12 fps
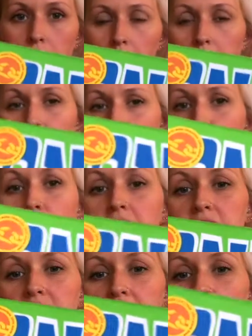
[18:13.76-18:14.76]
This
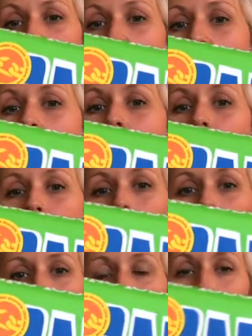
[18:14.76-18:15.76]
brand here,
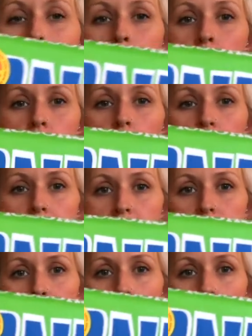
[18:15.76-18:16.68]
Tony's.